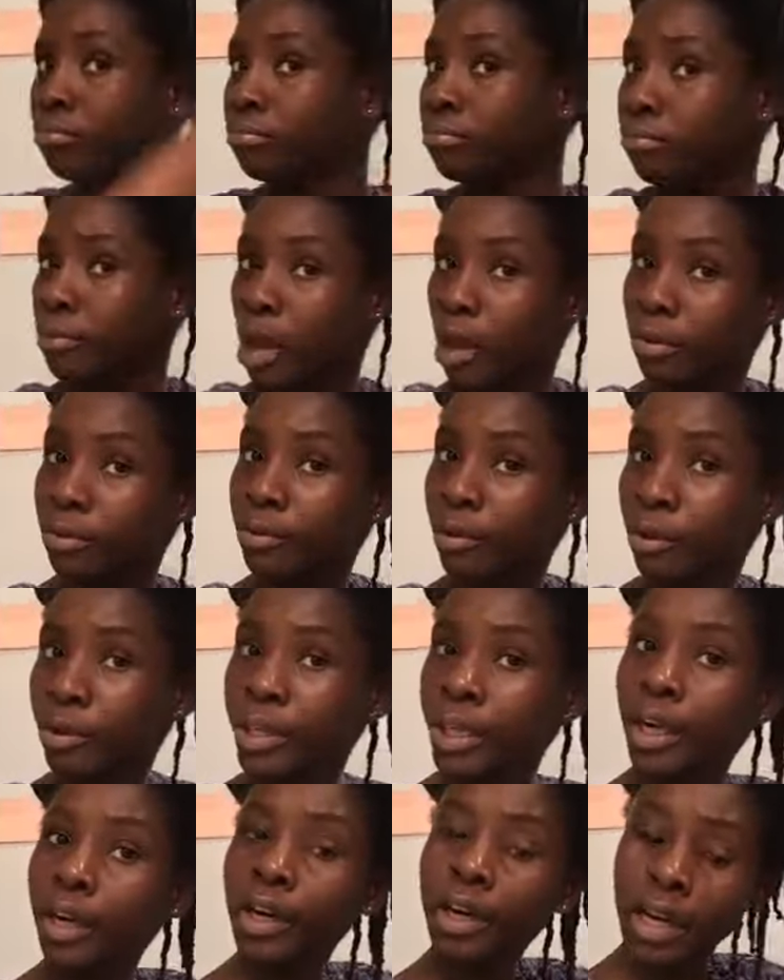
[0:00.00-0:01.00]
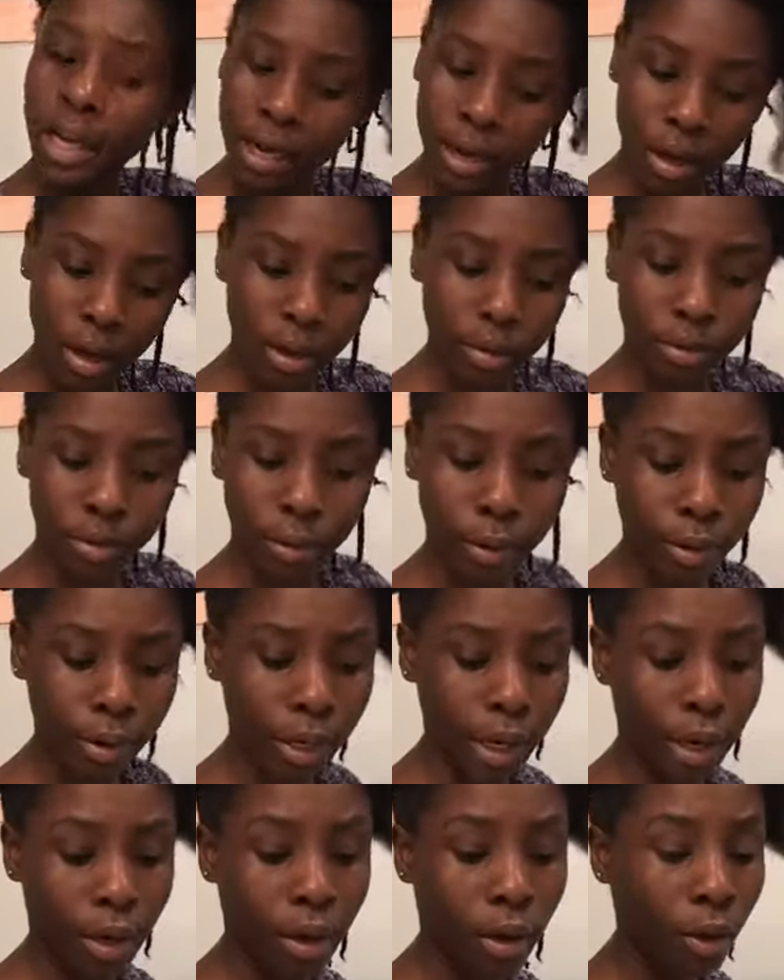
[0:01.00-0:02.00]
not throw
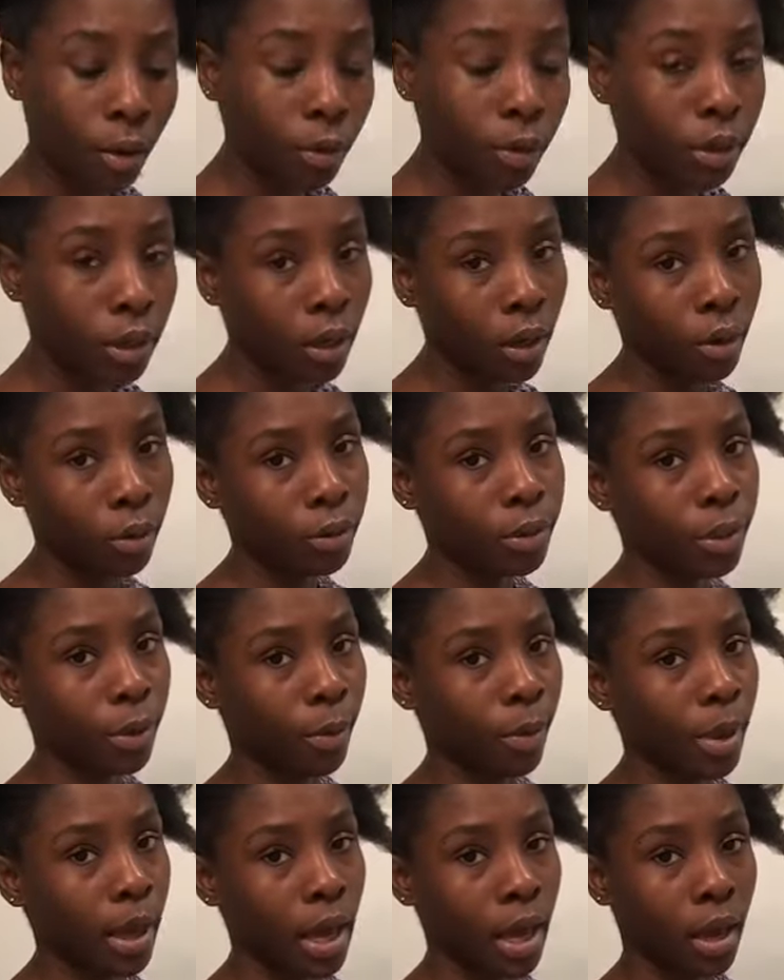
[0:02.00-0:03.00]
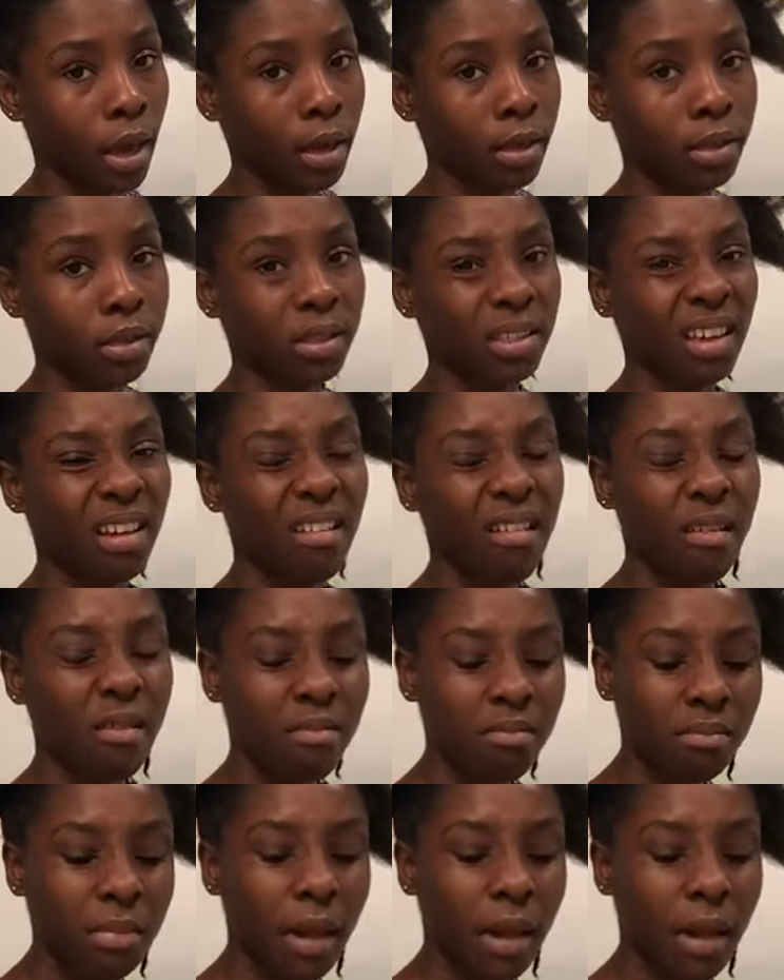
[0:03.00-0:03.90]
your old clothes away. So